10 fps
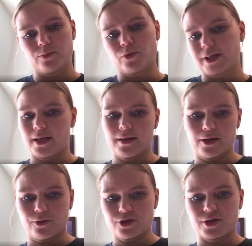working on that
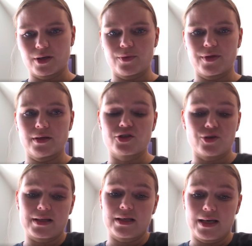core strength with the
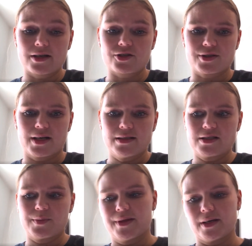strengthening
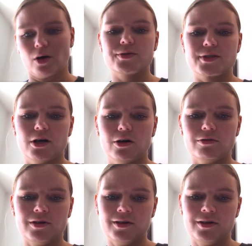exercises, but then also